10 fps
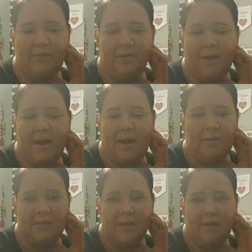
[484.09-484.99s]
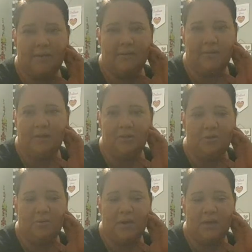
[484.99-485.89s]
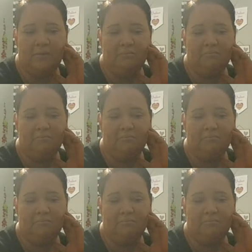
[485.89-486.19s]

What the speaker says: they're having sex. Like, no way.